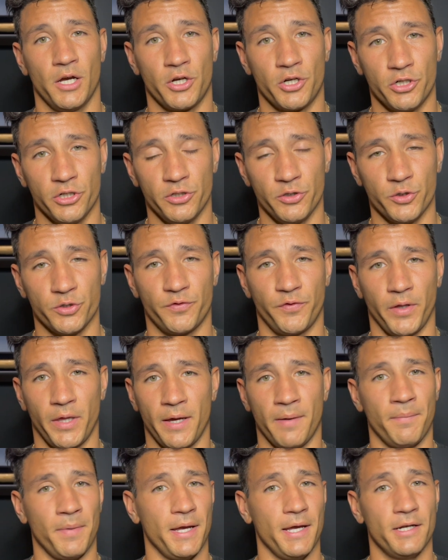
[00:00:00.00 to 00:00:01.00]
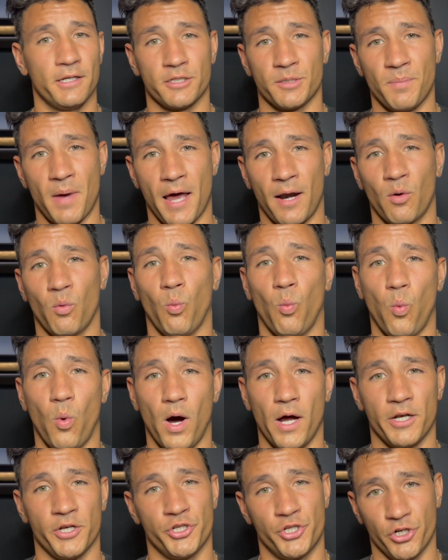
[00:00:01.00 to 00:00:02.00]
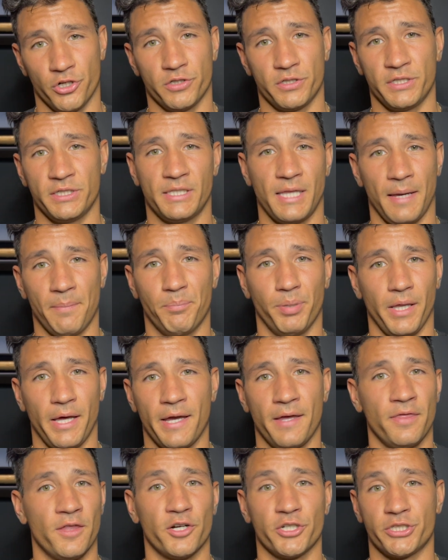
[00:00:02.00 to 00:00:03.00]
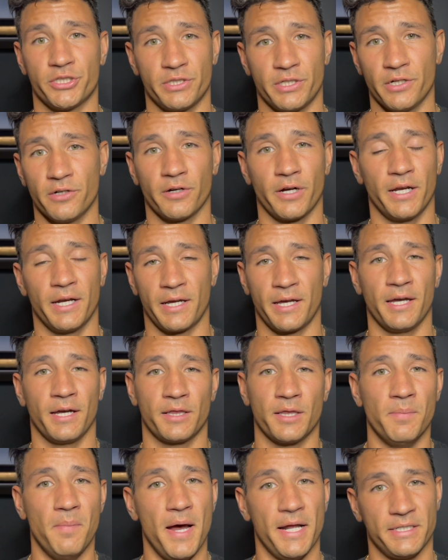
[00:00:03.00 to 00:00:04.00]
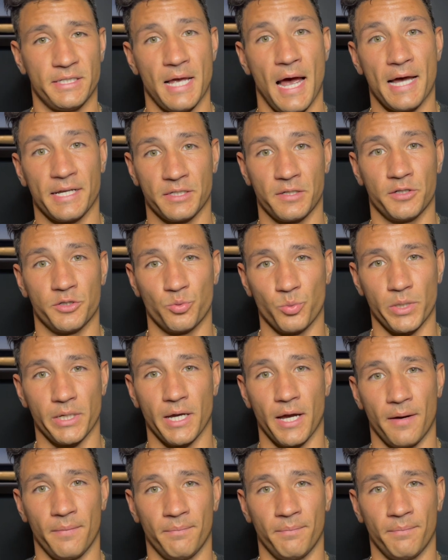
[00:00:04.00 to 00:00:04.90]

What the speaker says: Good news for them, it doesn't matter what jerseys they play in, they're still going to kick the Mets this weekend.